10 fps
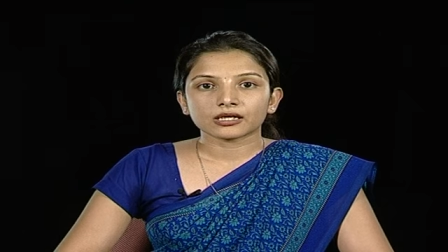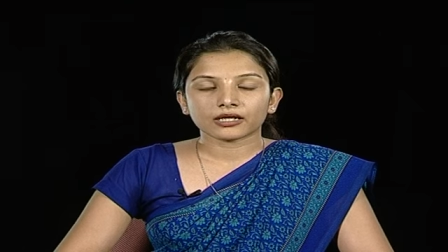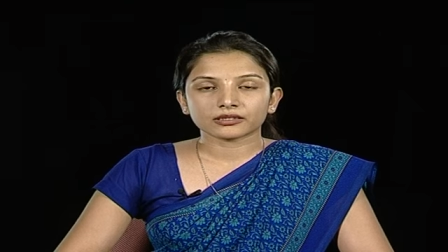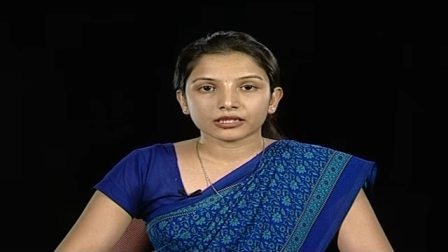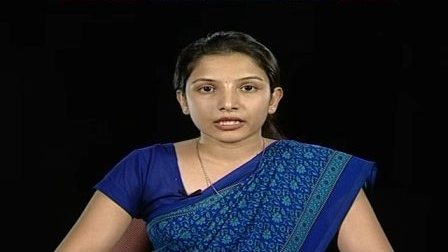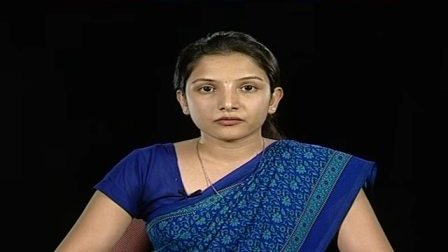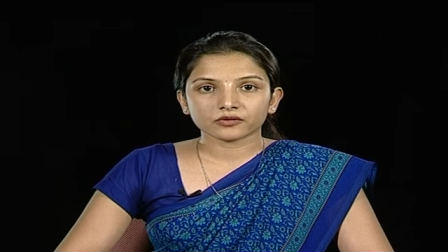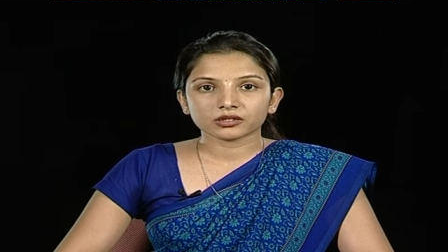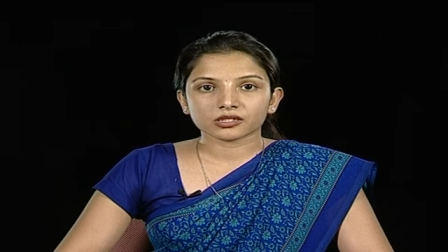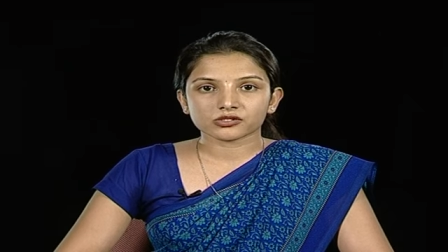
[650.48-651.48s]
Under
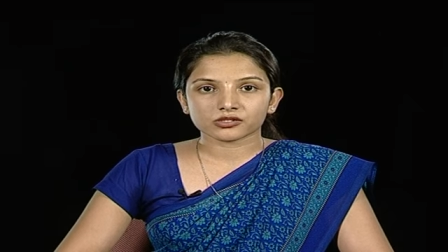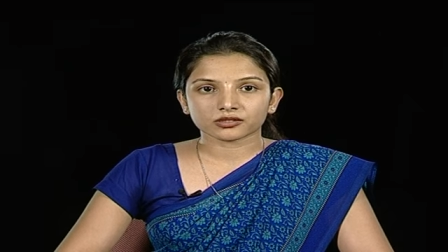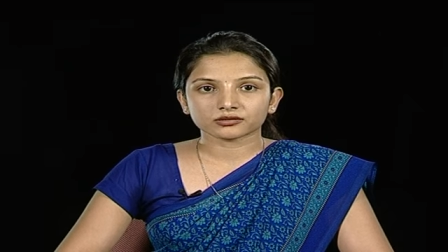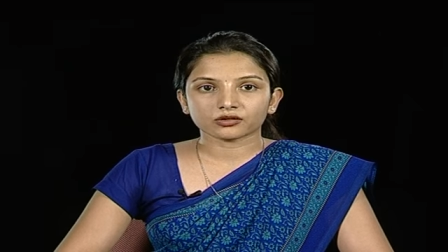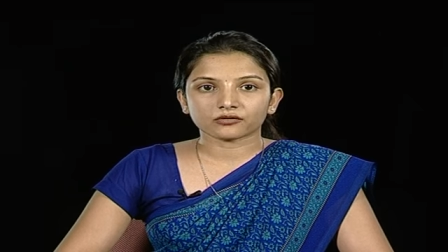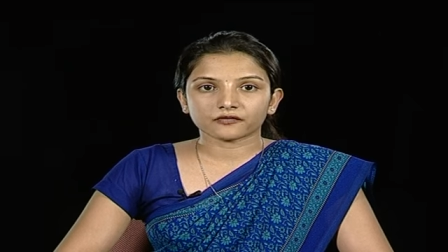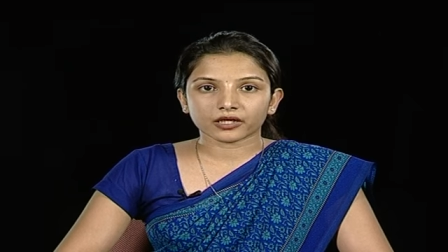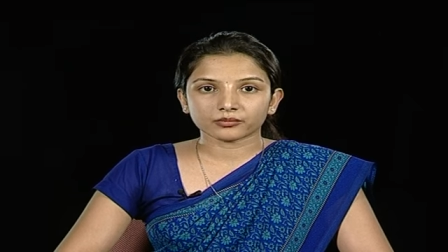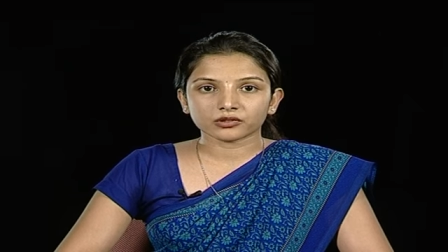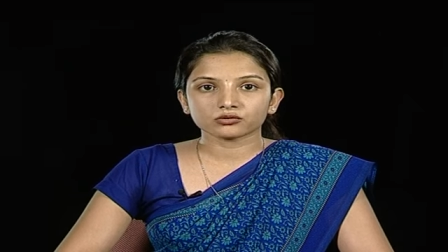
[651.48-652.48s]
adventitious or
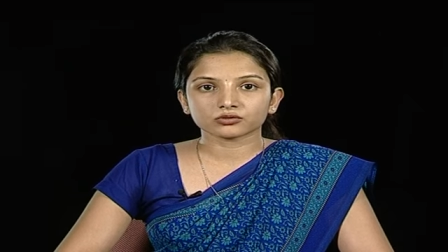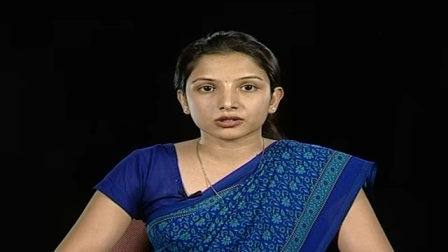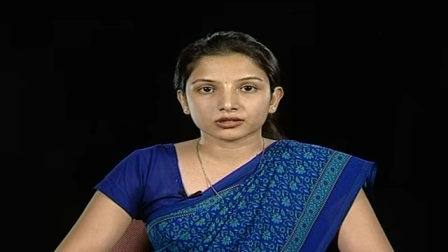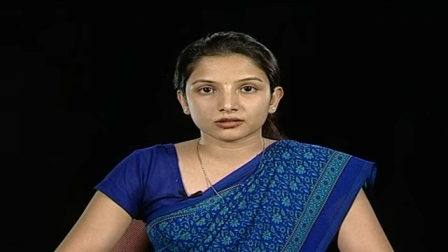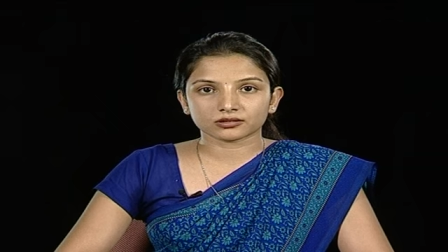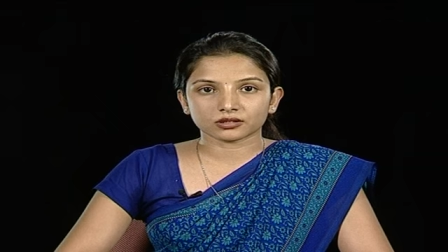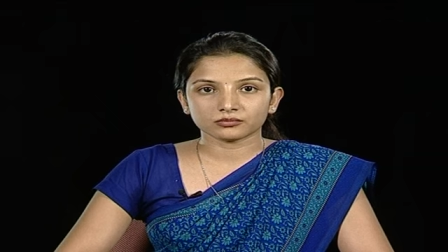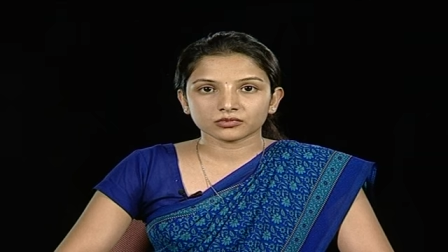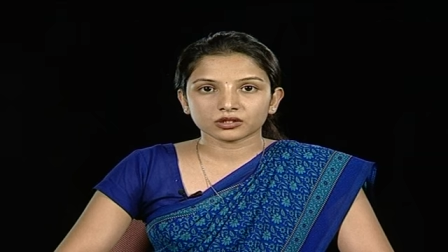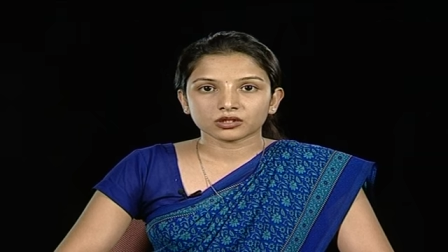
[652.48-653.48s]
fiber root system,
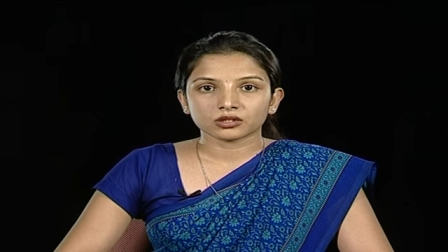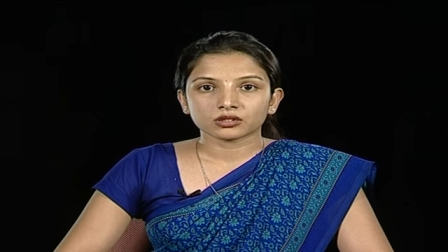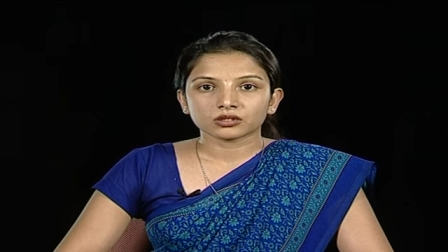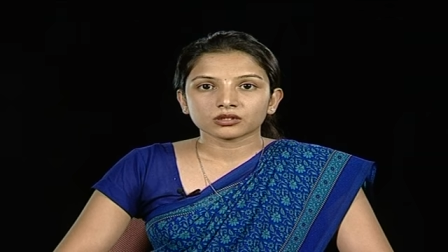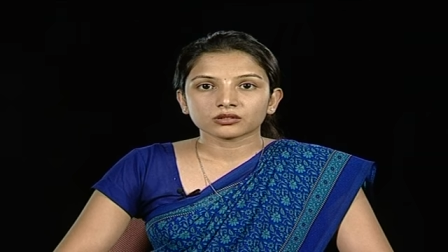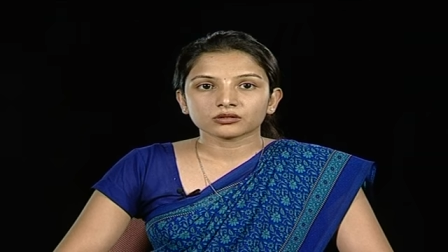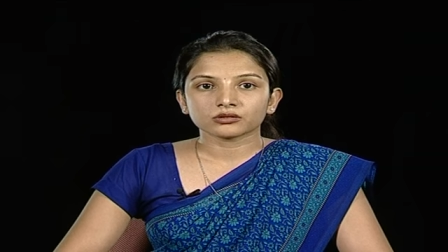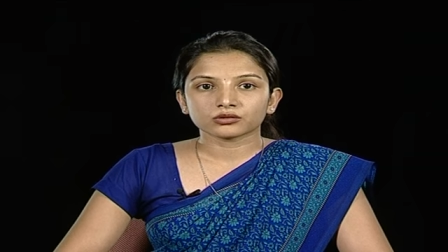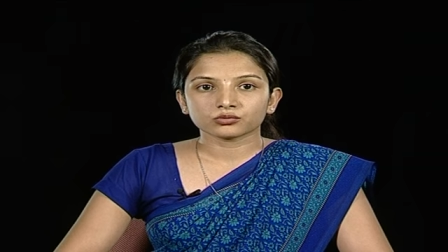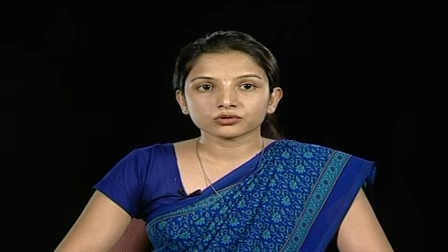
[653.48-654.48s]

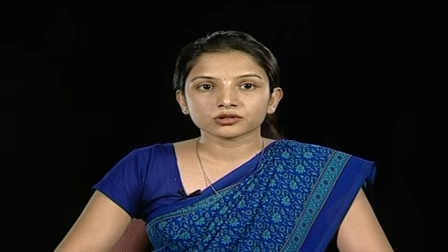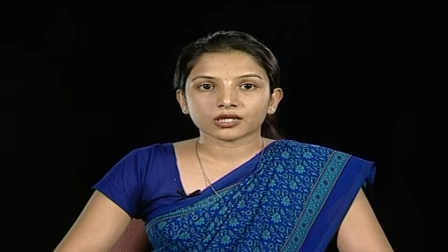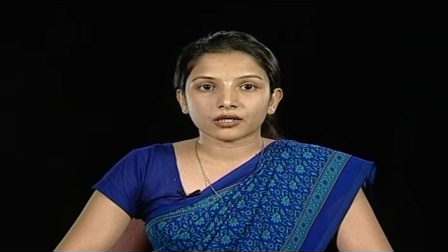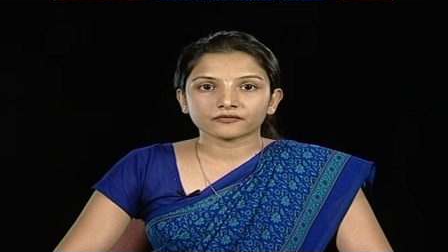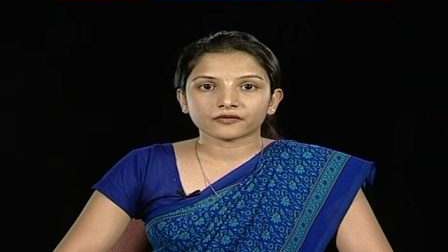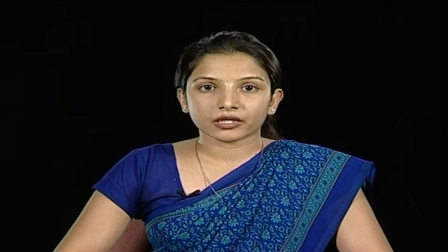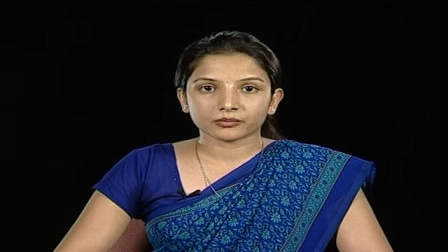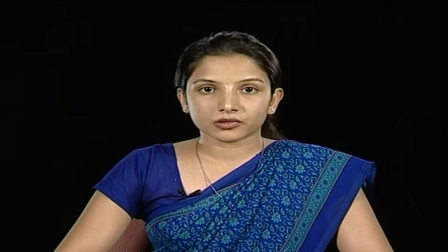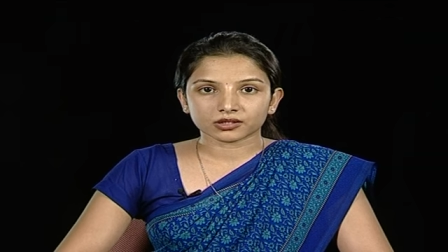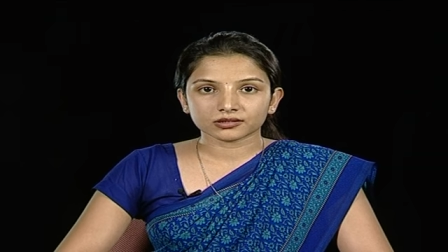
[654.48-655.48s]
the roots are
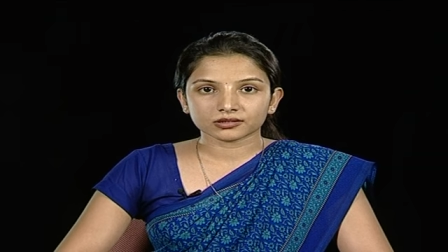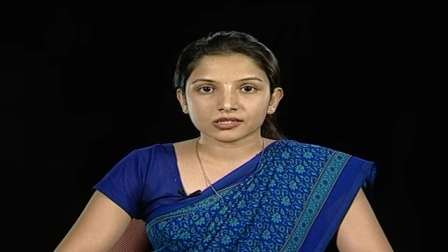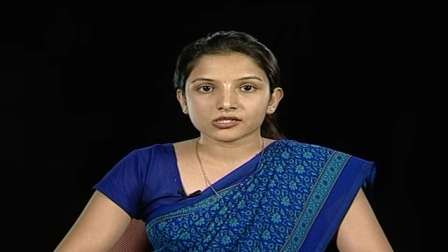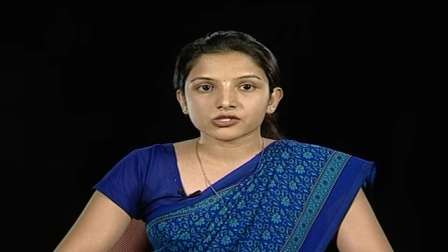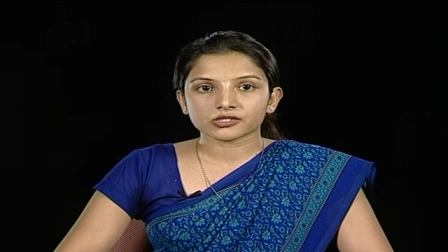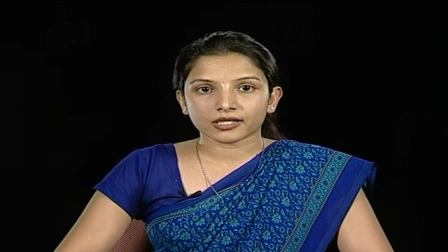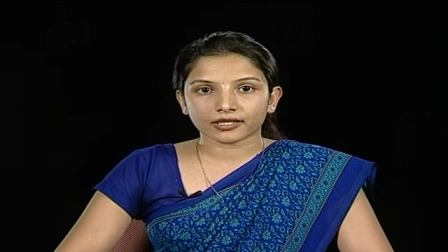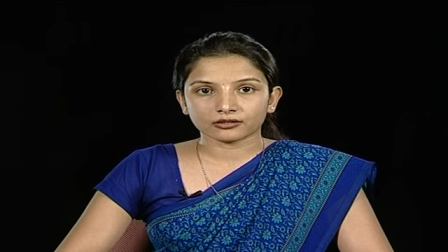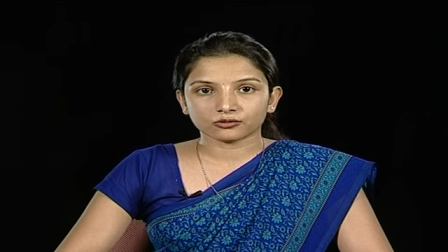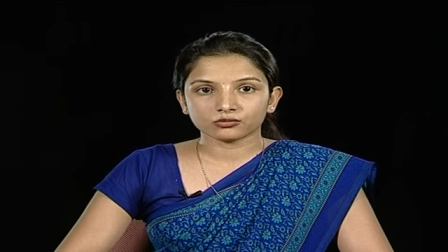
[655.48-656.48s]
fibrous,
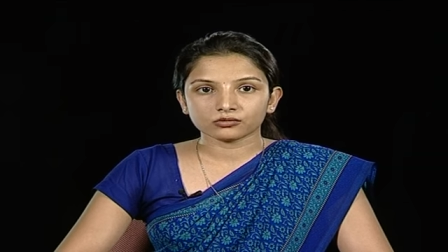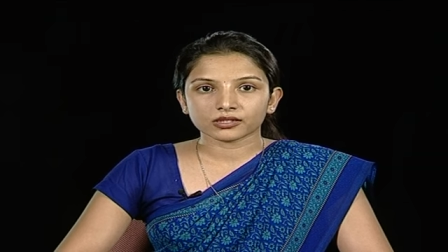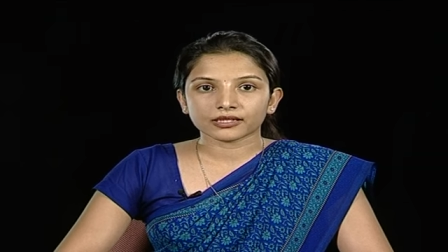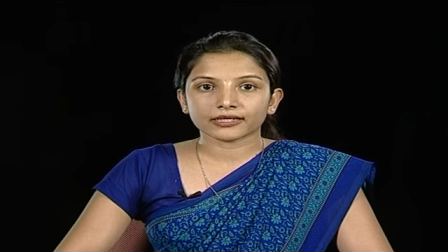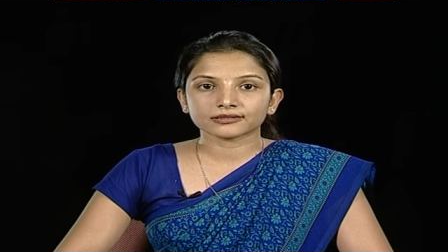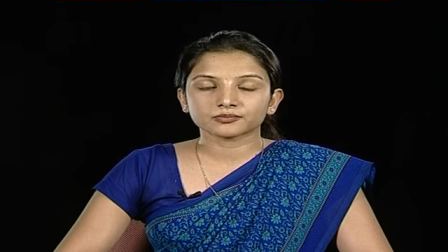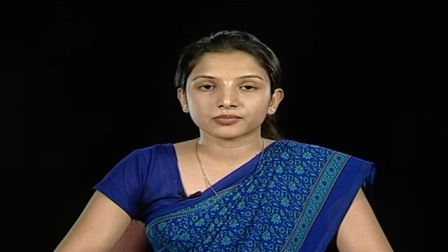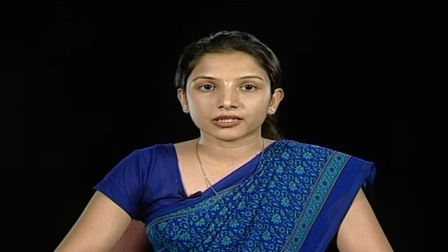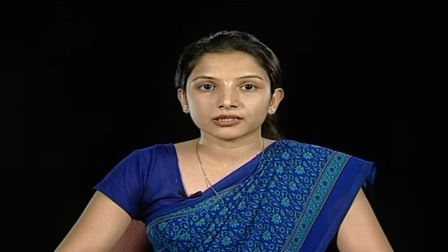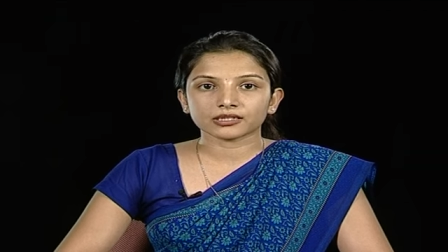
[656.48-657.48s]
shallow and
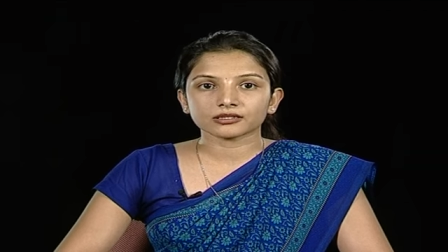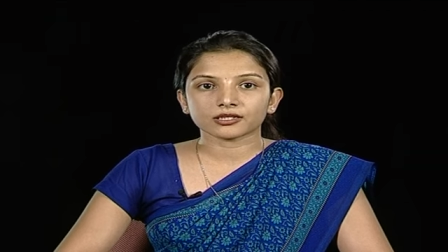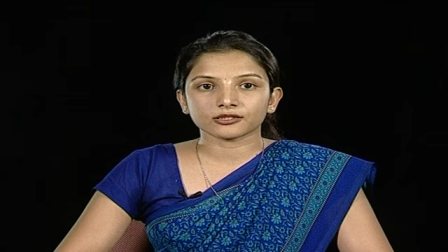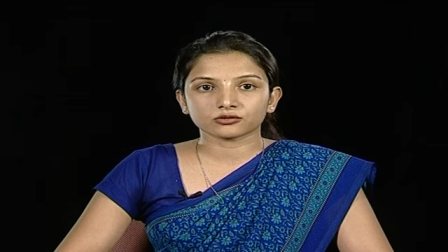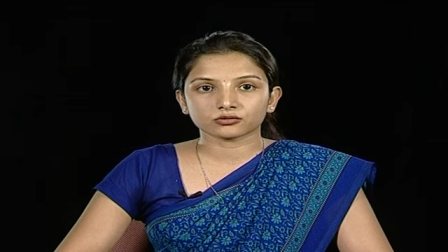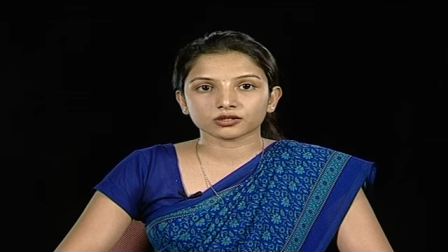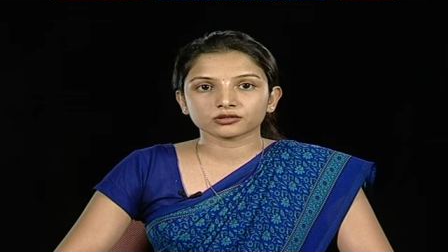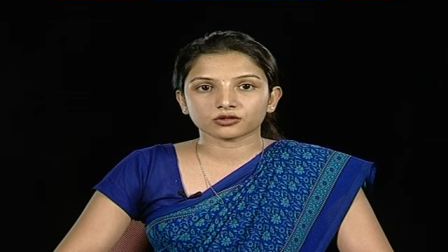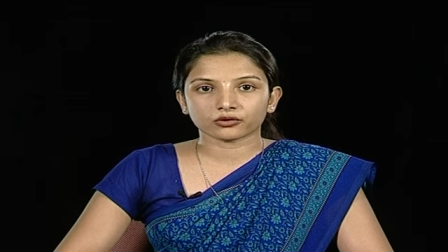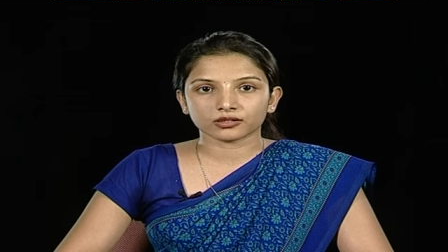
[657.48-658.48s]
spreading into the
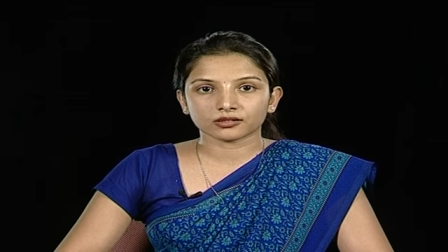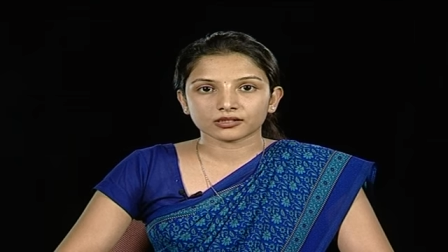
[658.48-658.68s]
soil.